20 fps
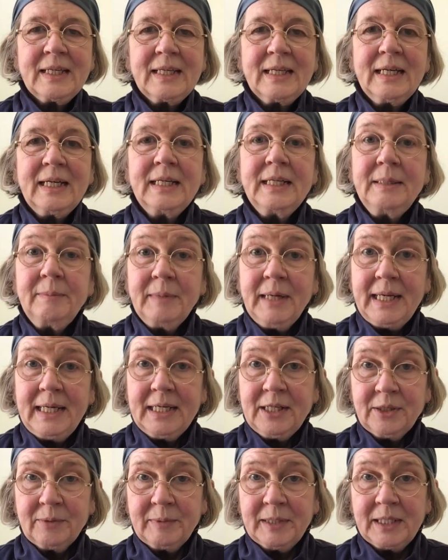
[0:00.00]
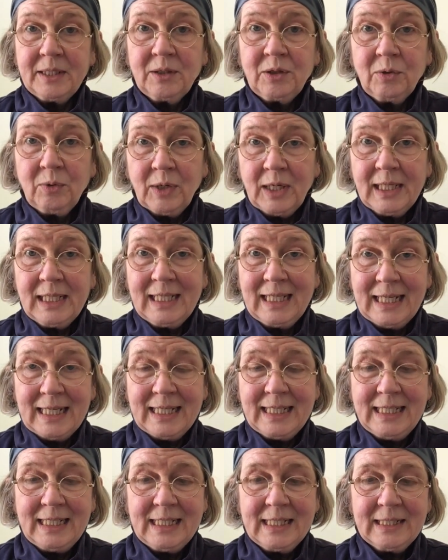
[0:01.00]
and he may come in quite
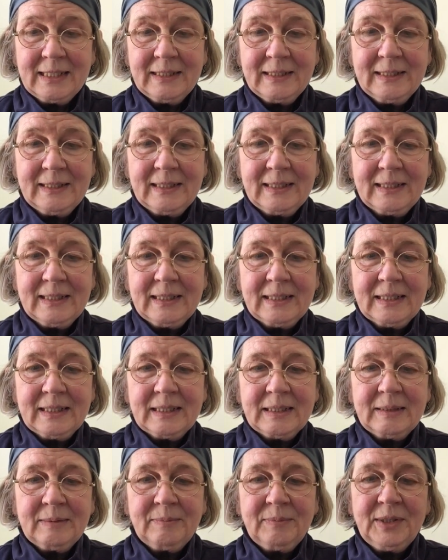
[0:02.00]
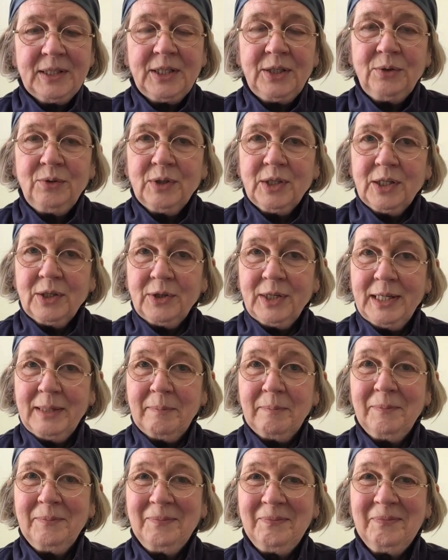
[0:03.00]
late, but you know
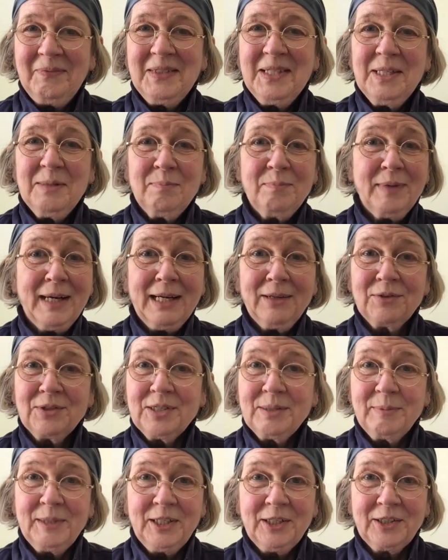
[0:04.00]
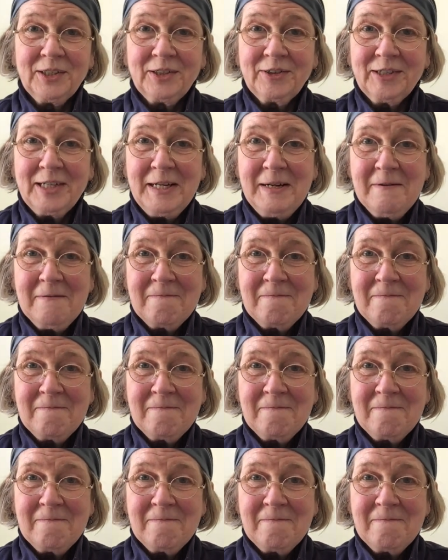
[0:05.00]
him, he's bound to be hungry.